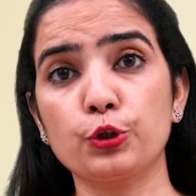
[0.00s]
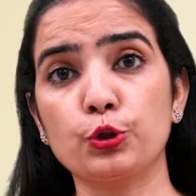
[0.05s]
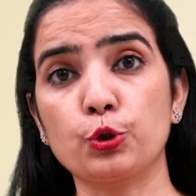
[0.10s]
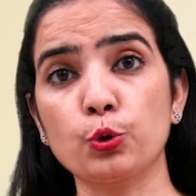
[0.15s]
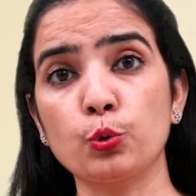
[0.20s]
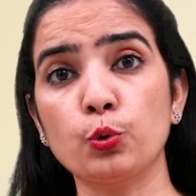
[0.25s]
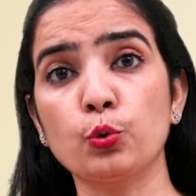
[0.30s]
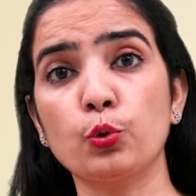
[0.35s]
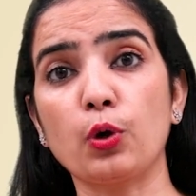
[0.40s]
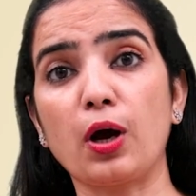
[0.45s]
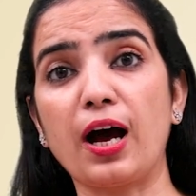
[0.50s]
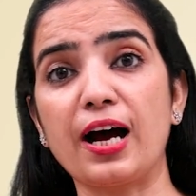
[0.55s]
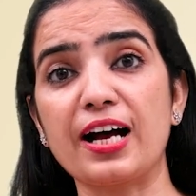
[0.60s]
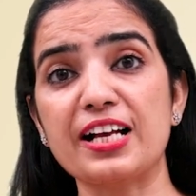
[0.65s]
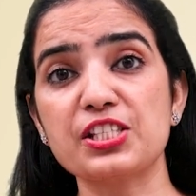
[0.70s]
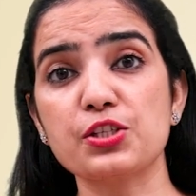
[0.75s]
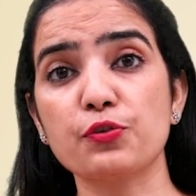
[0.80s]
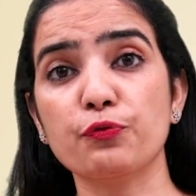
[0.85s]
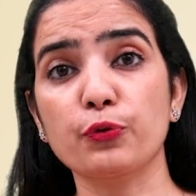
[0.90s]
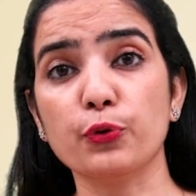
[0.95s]
To
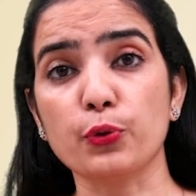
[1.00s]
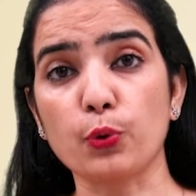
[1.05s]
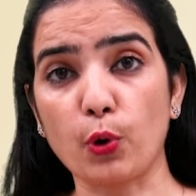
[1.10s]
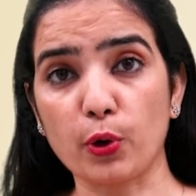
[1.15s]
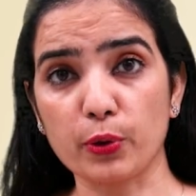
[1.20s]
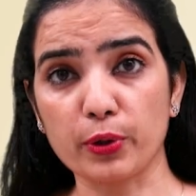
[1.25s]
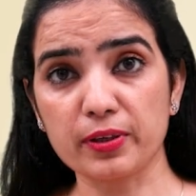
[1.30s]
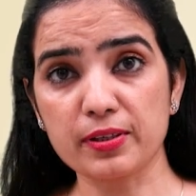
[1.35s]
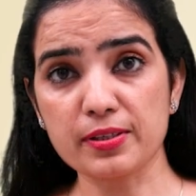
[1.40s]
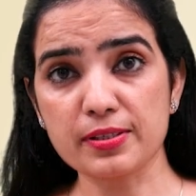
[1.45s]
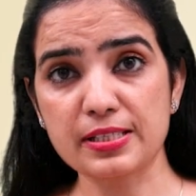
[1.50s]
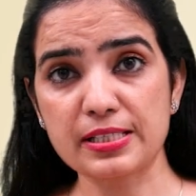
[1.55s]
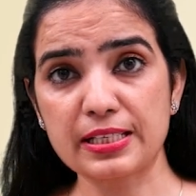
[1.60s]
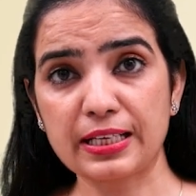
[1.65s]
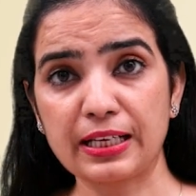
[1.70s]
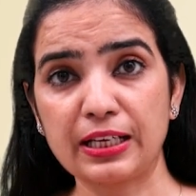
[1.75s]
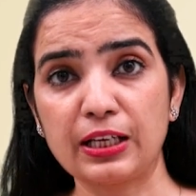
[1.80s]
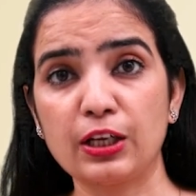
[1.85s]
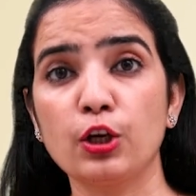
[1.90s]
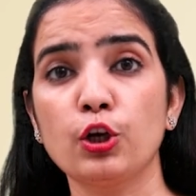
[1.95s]
ask for orders,
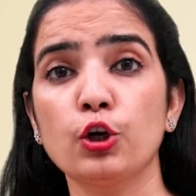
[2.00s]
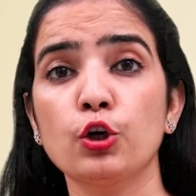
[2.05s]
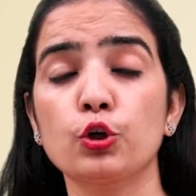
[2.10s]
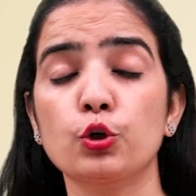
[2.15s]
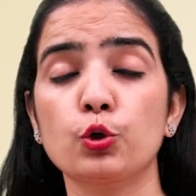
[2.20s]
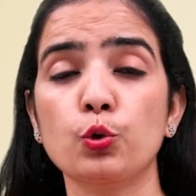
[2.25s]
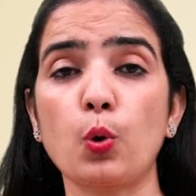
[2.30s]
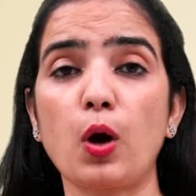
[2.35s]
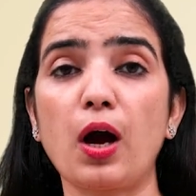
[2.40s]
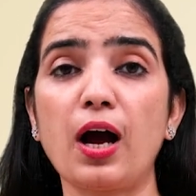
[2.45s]
to